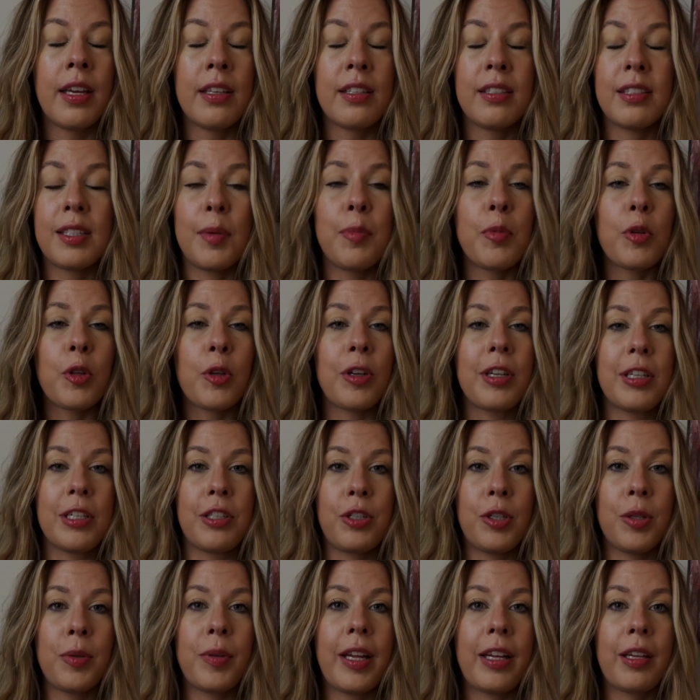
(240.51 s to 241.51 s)
similar
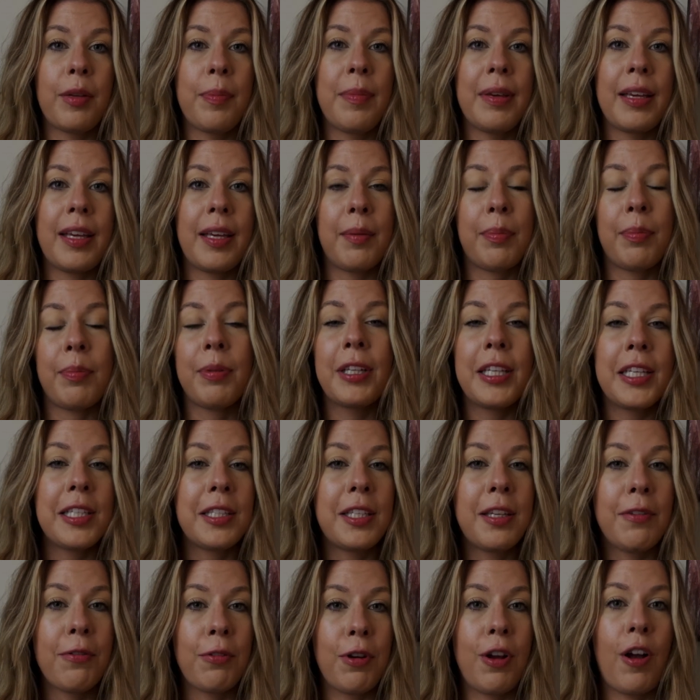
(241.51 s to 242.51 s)
issue like me, please
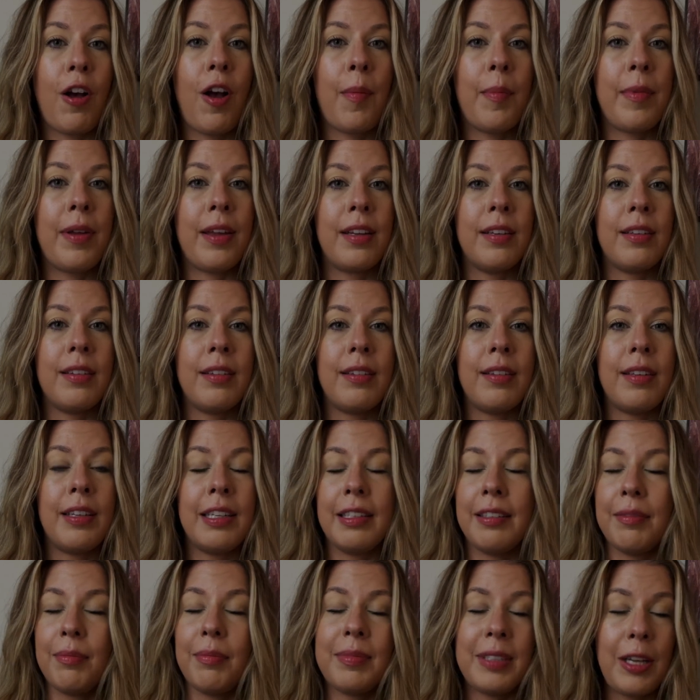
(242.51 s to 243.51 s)
leave your comment
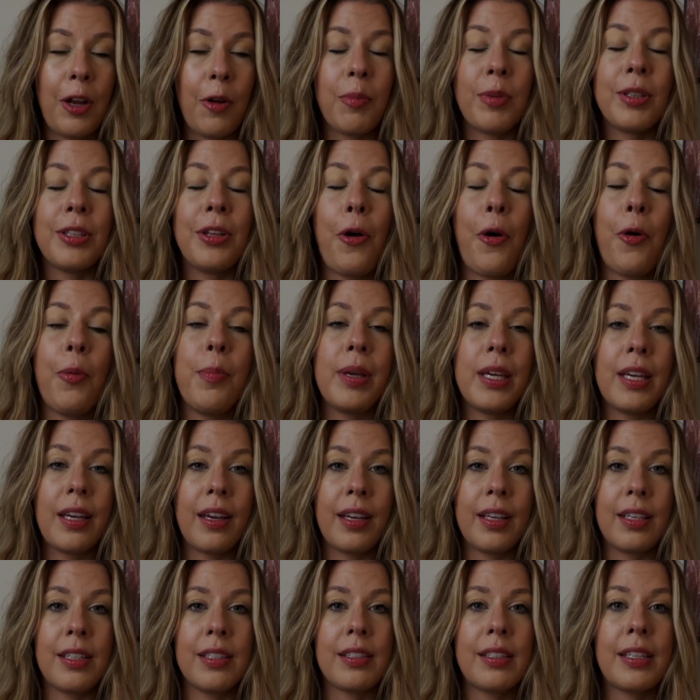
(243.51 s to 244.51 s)
down below,
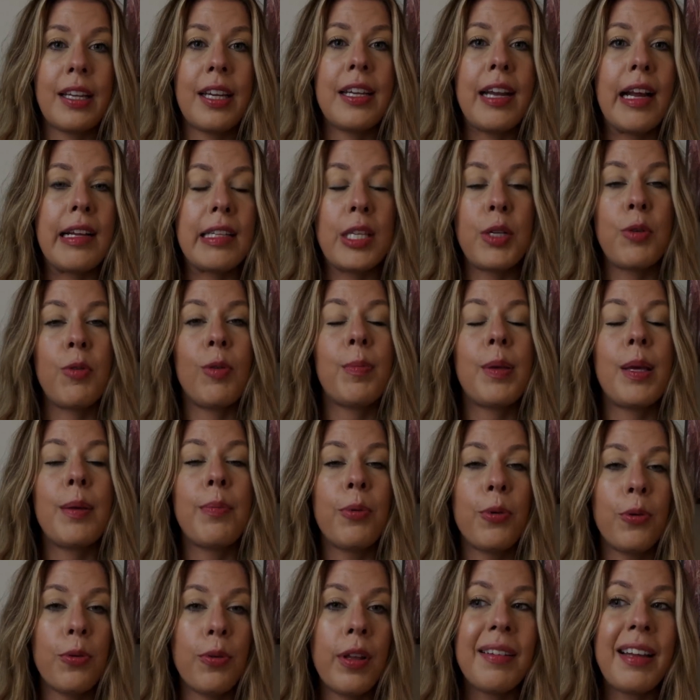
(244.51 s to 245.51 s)
because connecting with
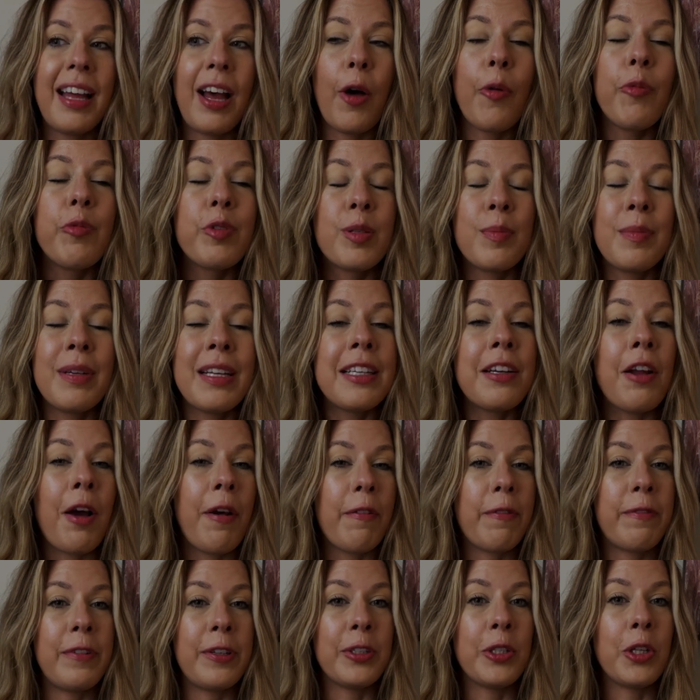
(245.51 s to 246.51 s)
people helps me
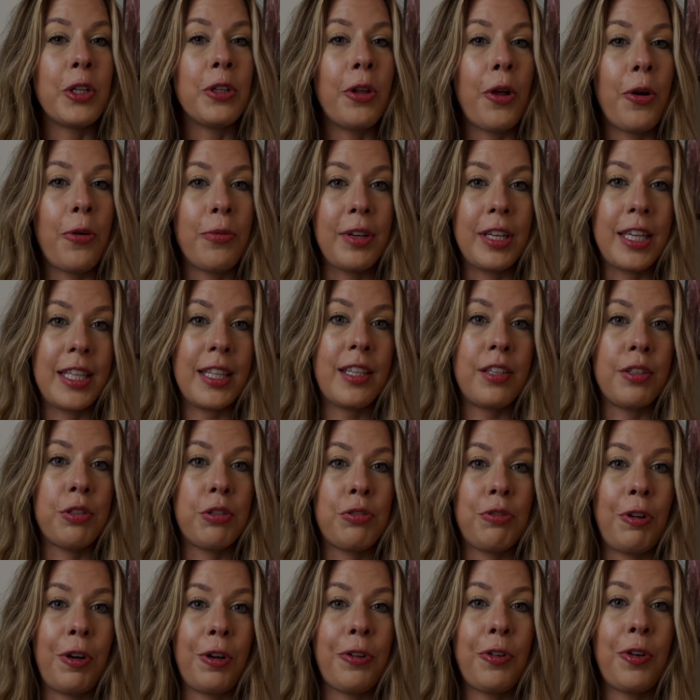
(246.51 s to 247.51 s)
not feel alone in this
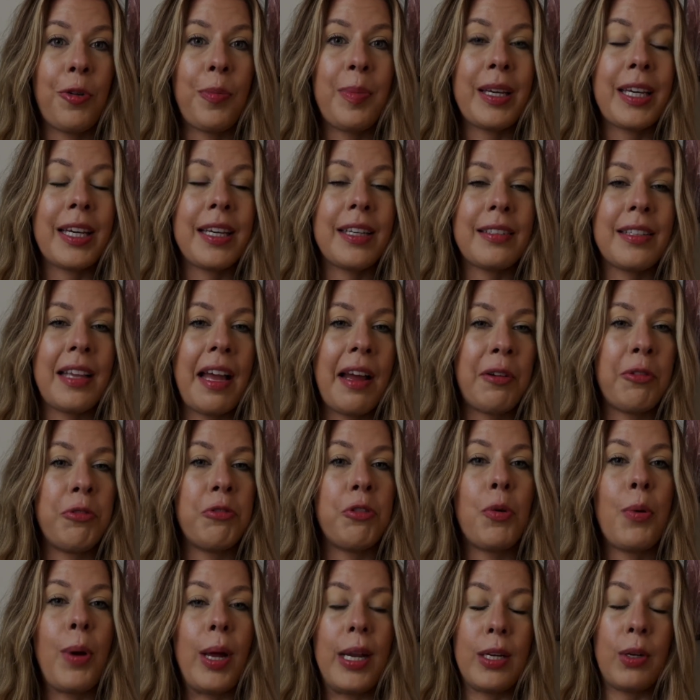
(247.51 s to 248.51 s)
struggle, because I don't
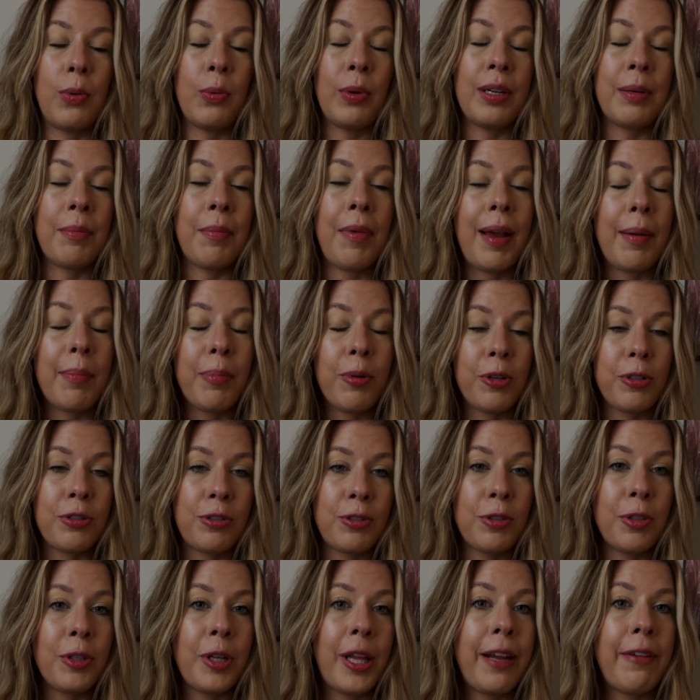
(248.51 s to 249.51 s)
know anyone in my
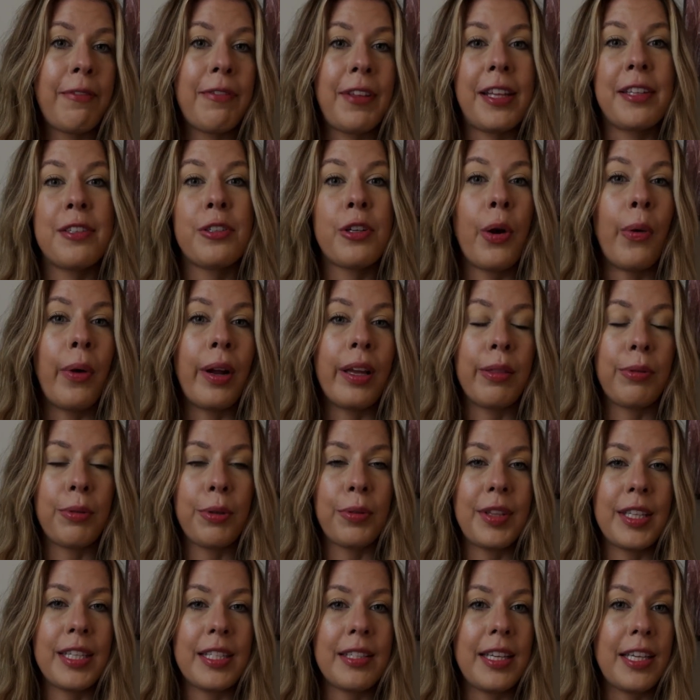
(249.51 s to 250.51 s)
personal life that's going through
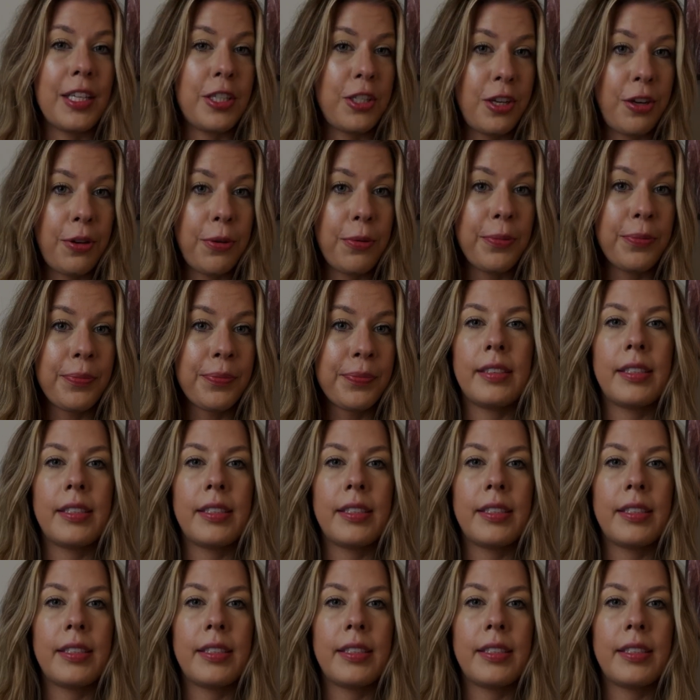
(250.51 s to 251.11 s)
this issue.